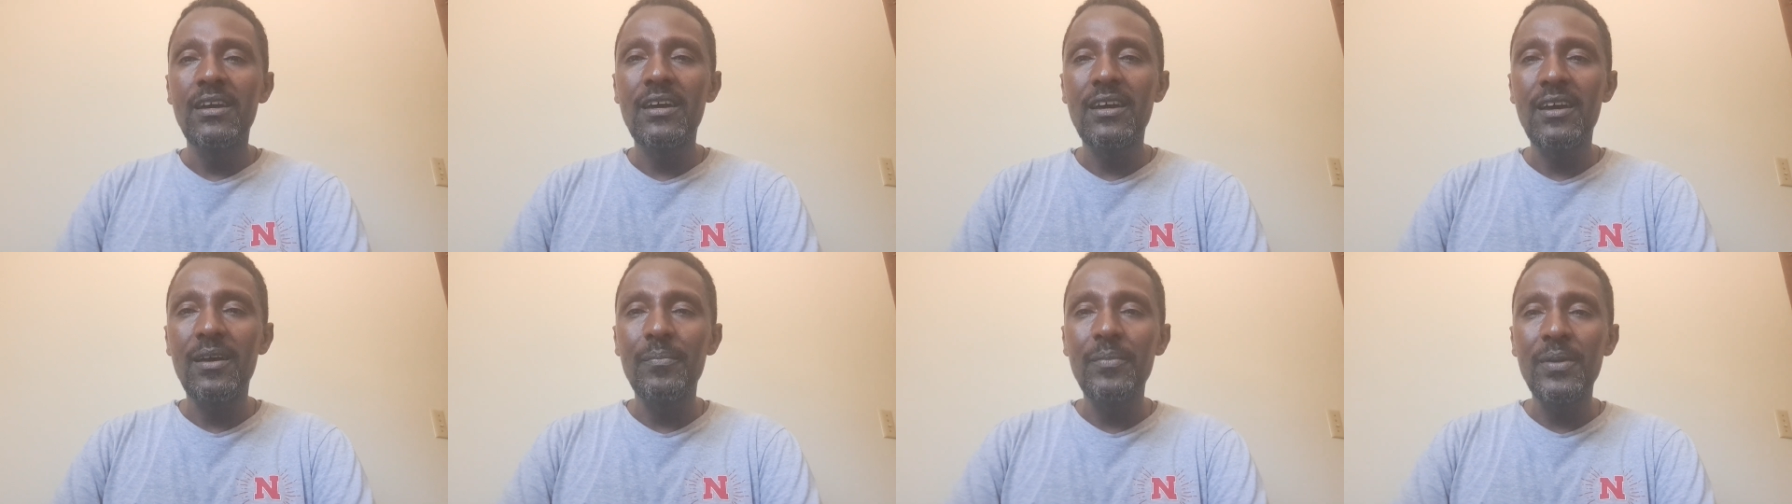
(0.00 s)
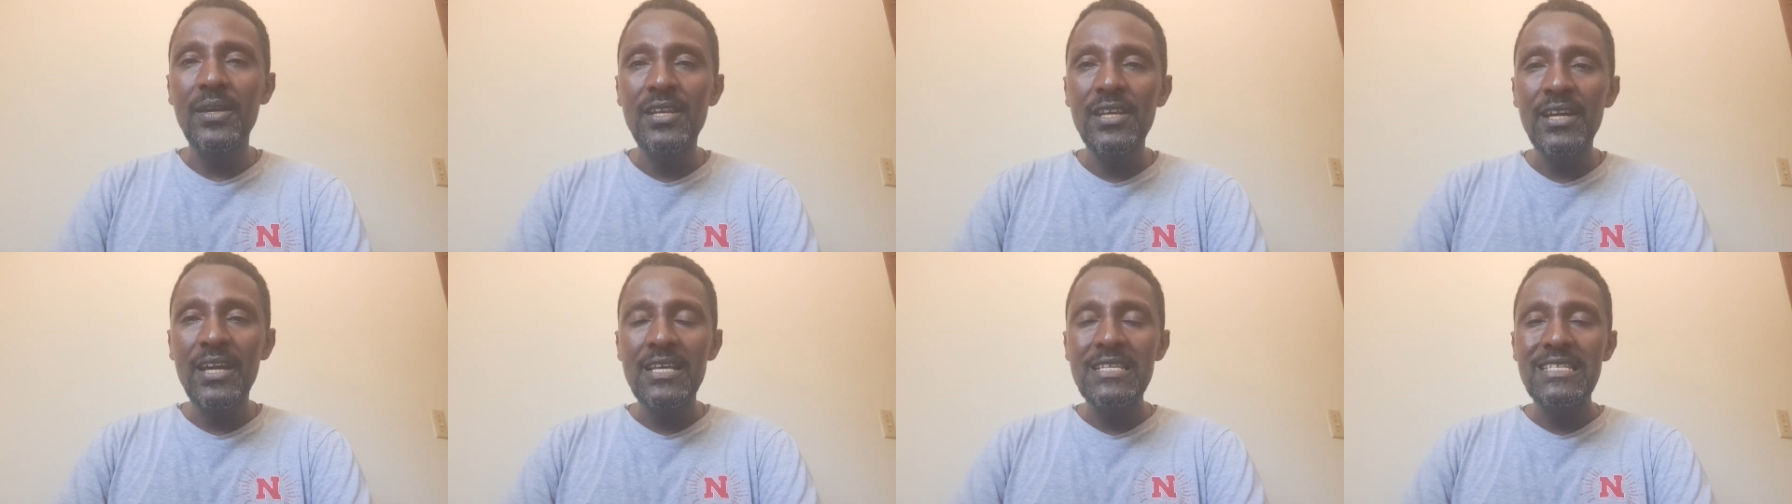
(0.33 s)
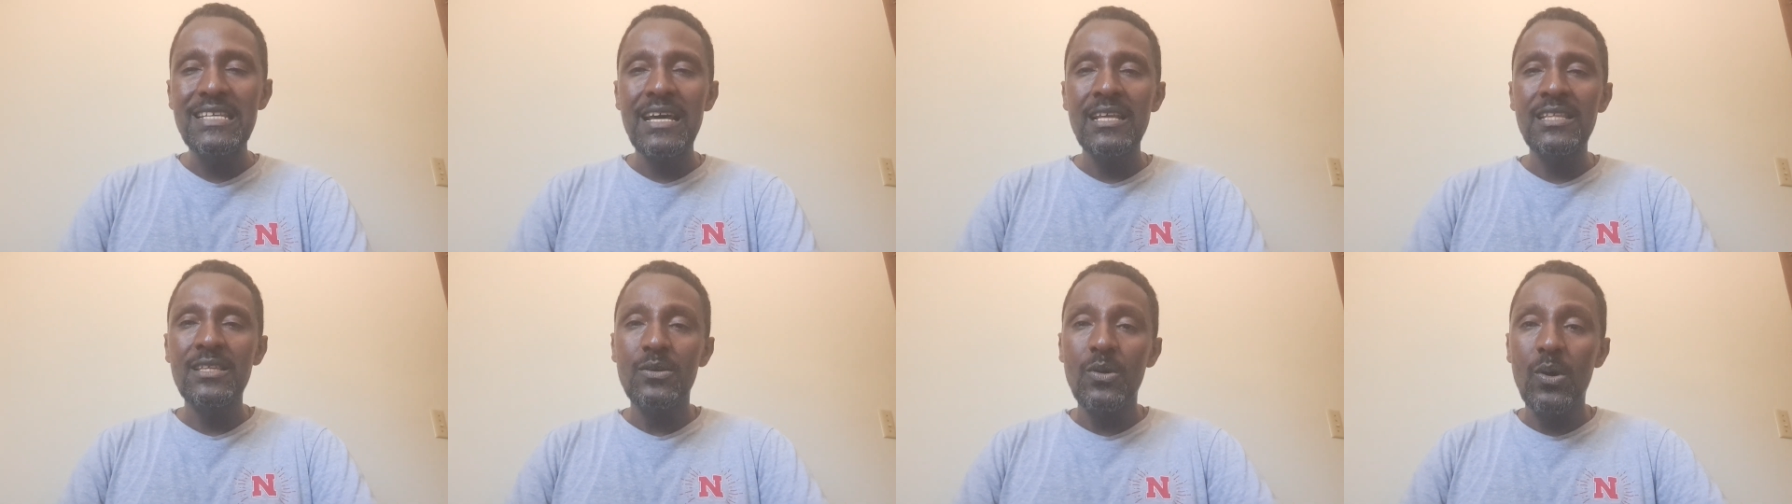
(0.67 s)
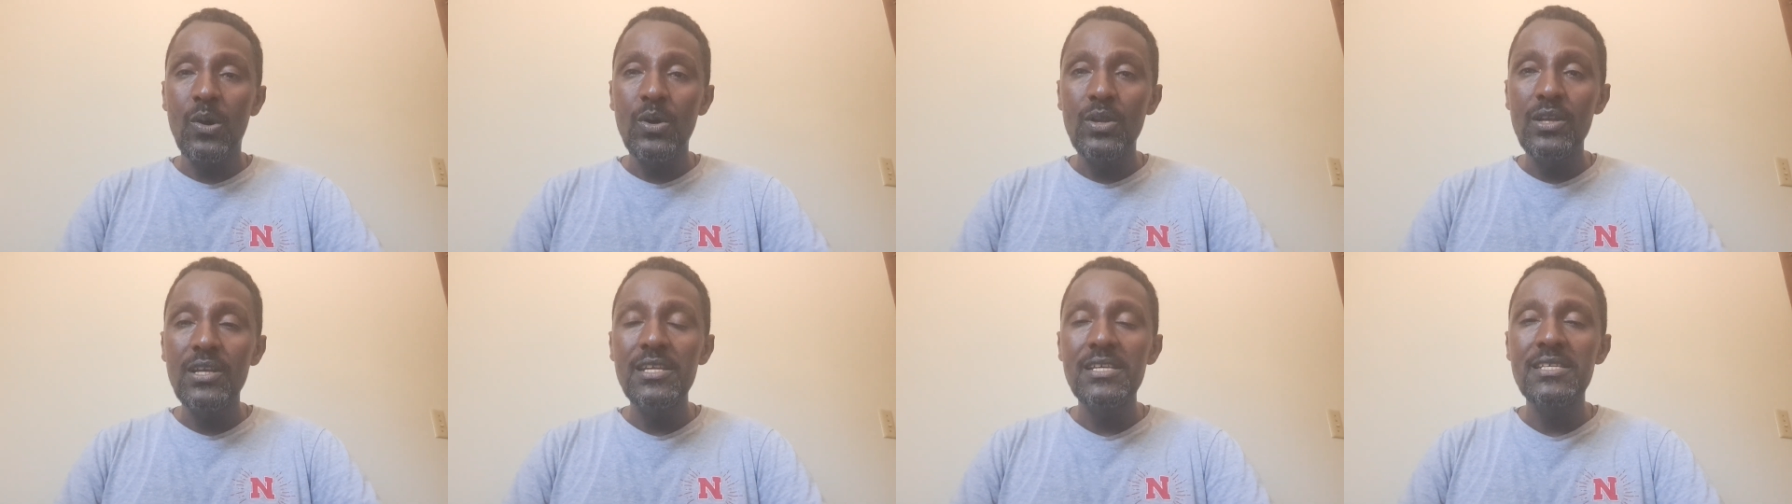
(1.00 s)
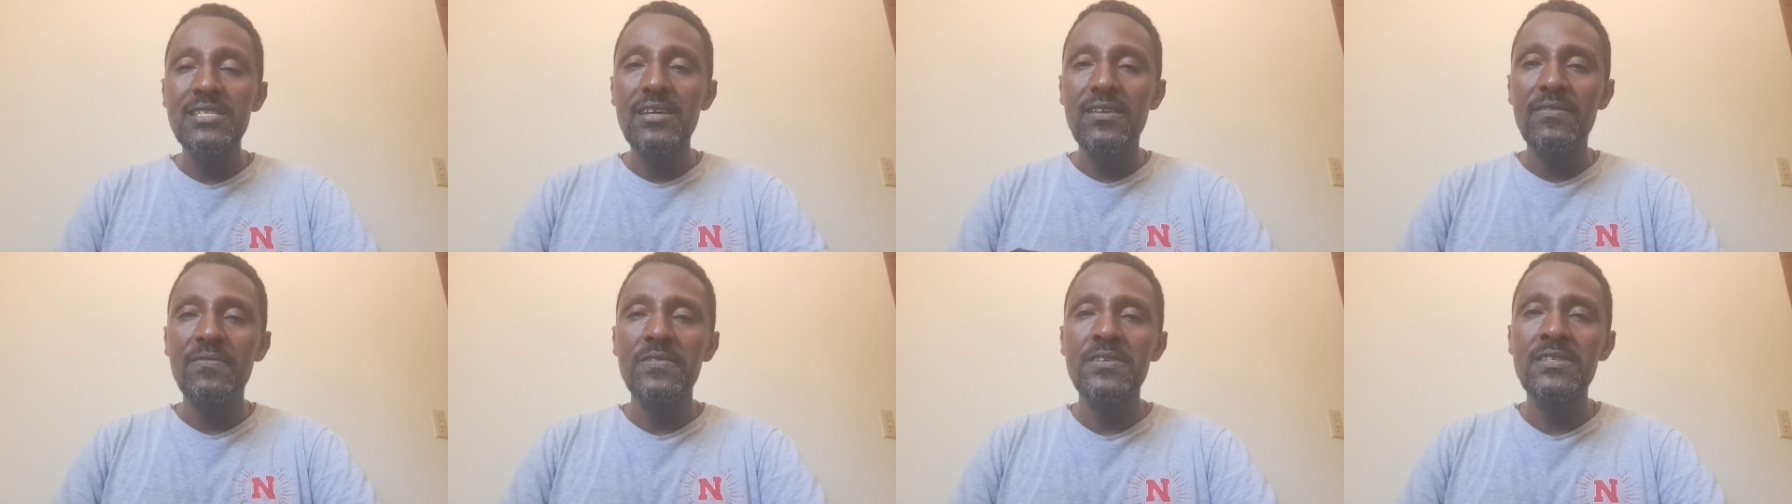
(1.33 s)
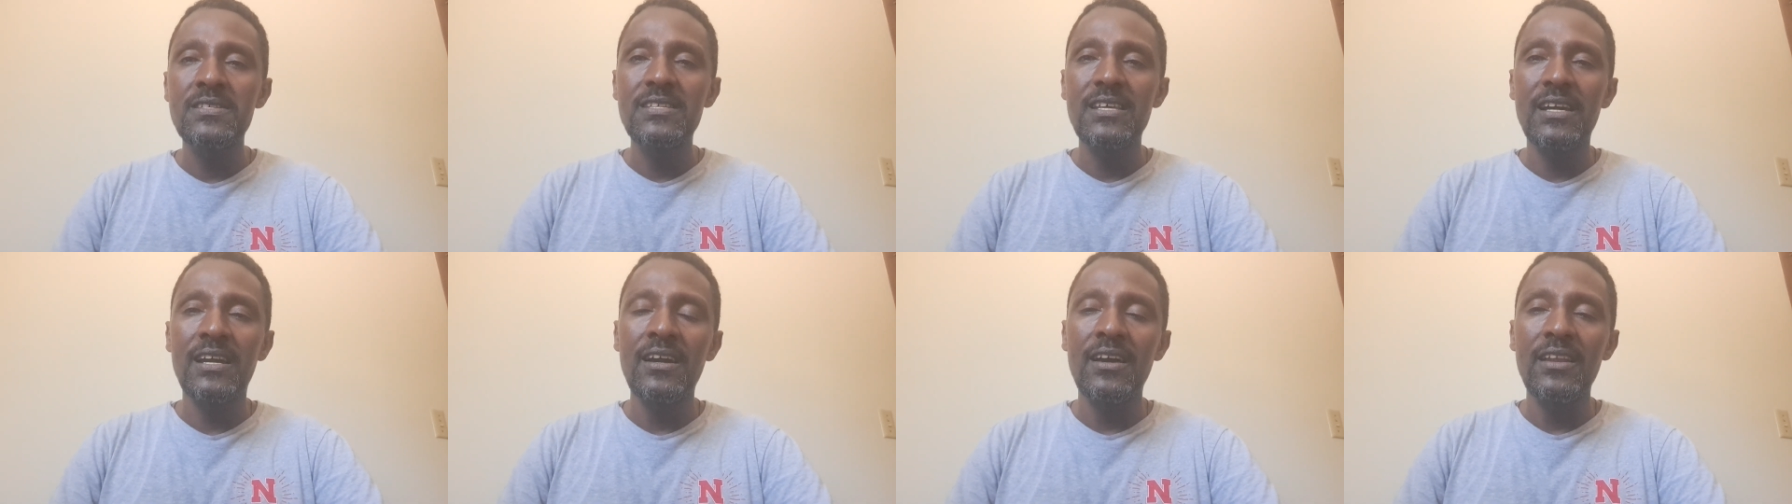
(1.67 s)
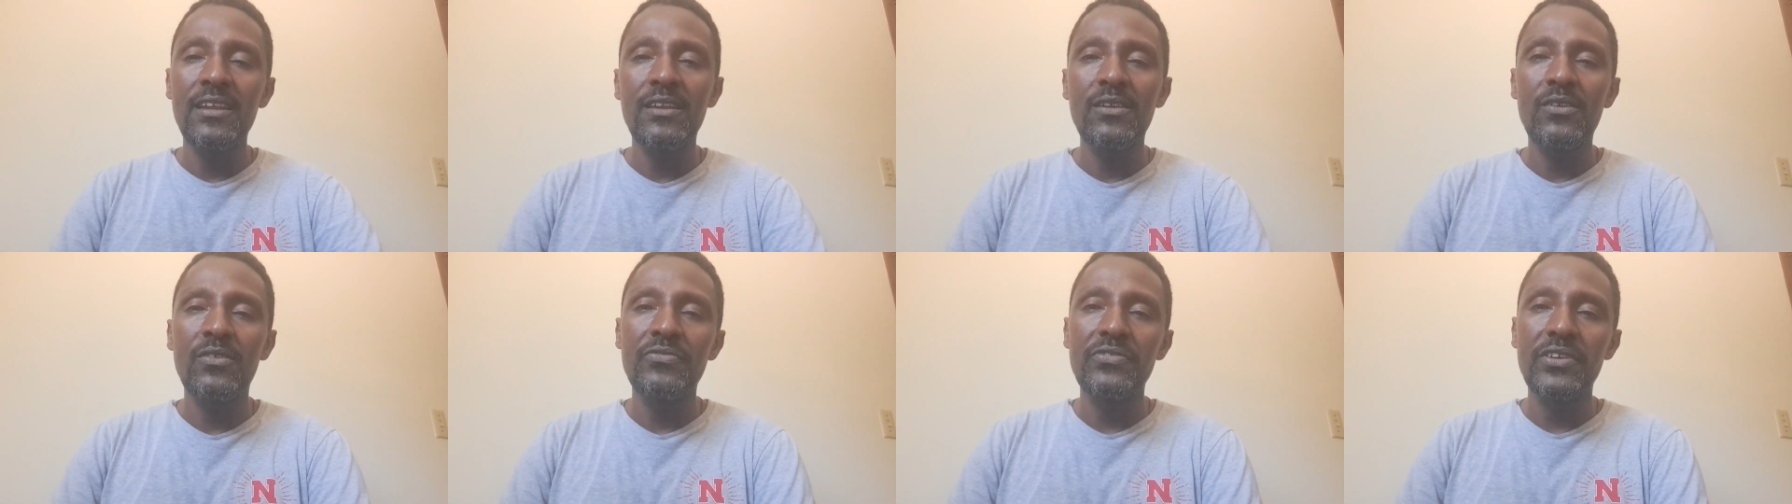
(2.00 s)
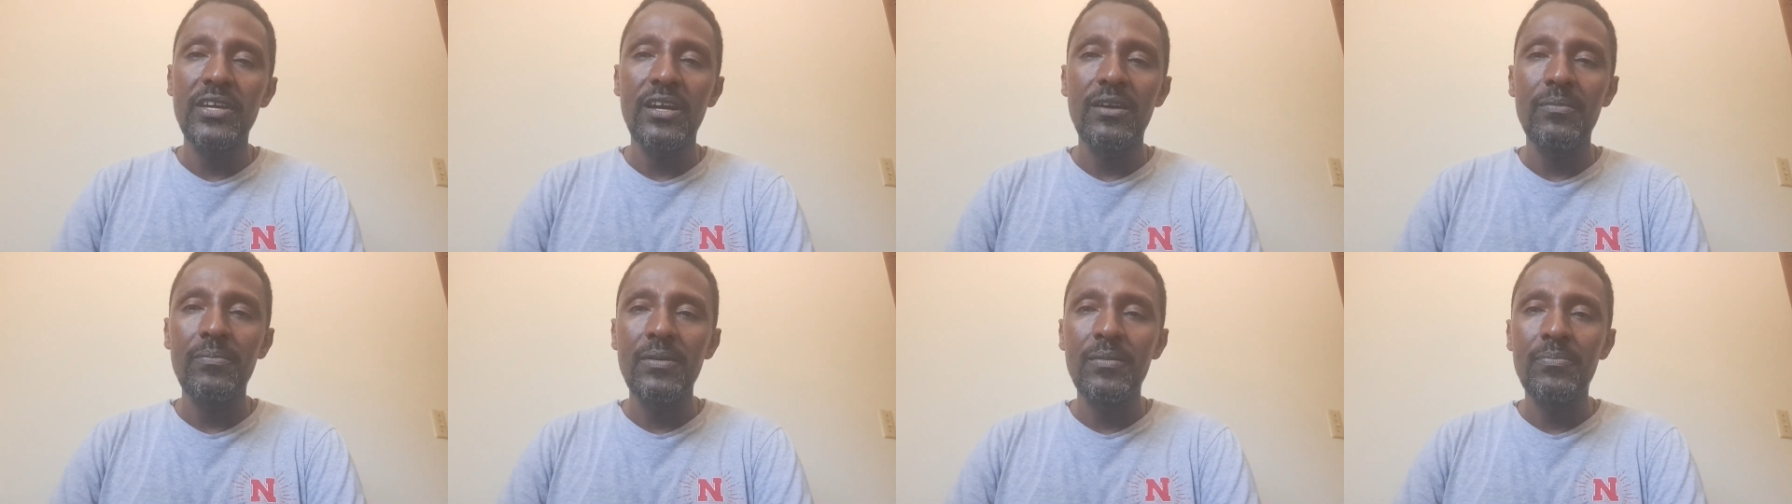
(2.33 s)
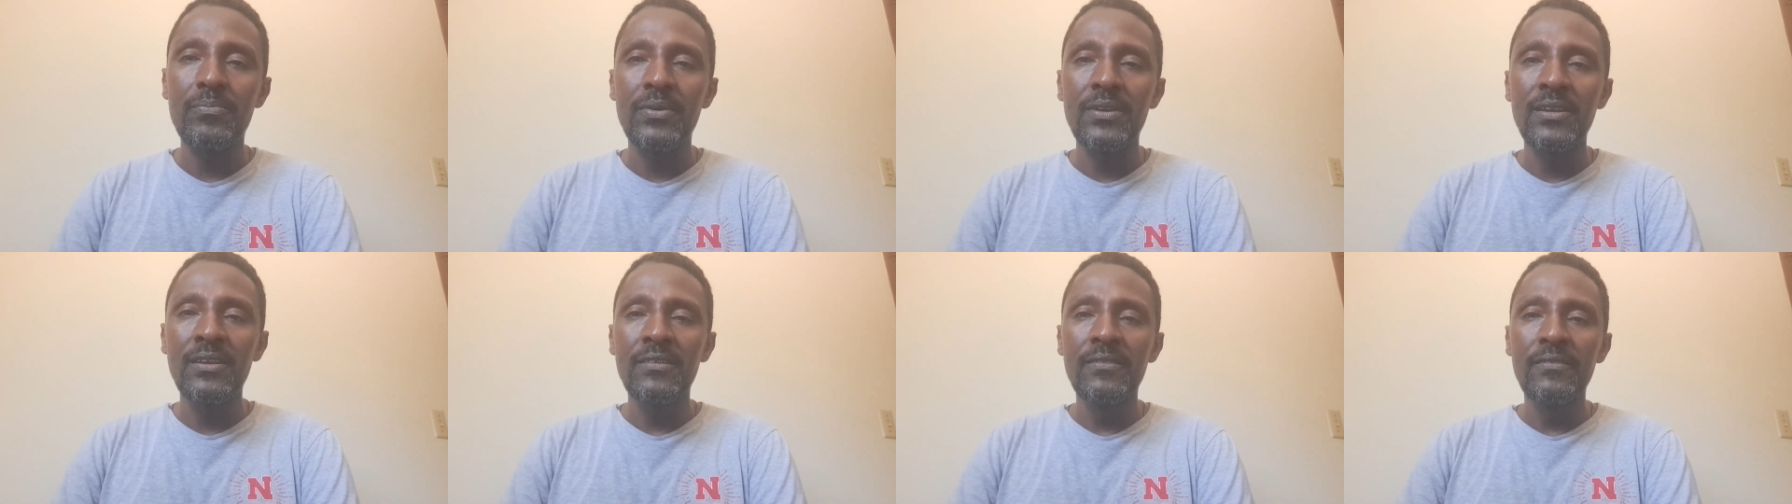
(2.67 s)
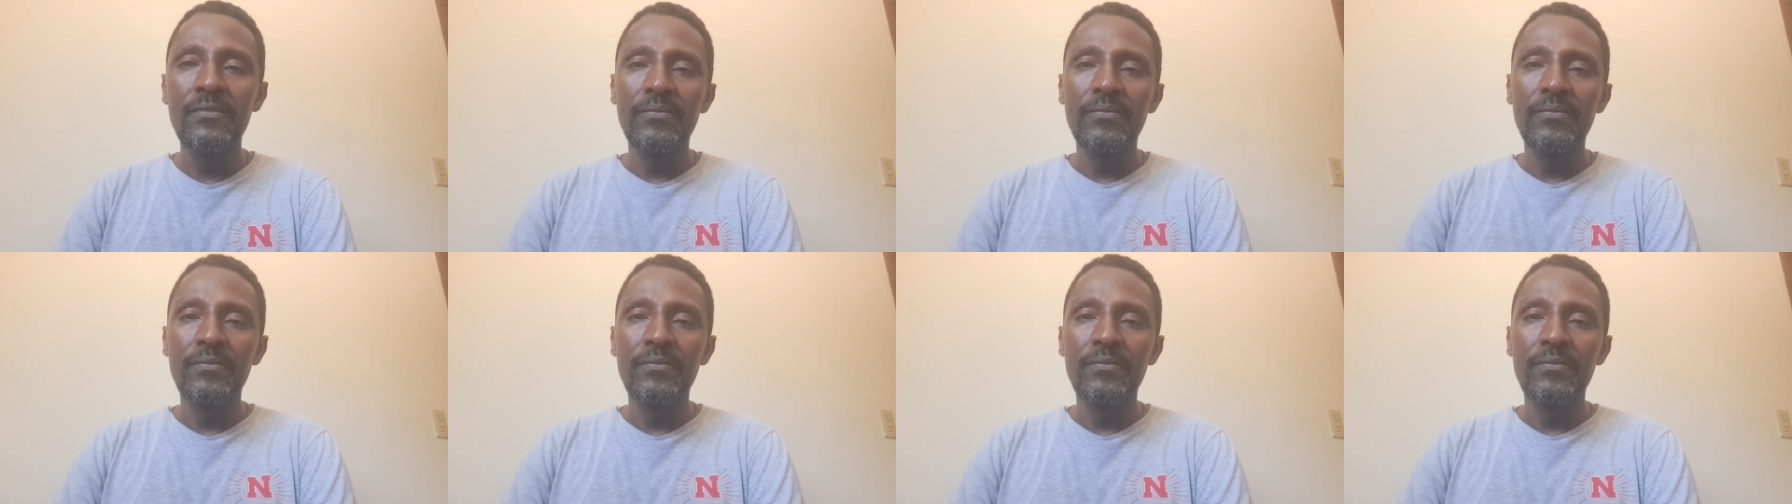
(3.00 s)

uh, media that only serves the career of young people.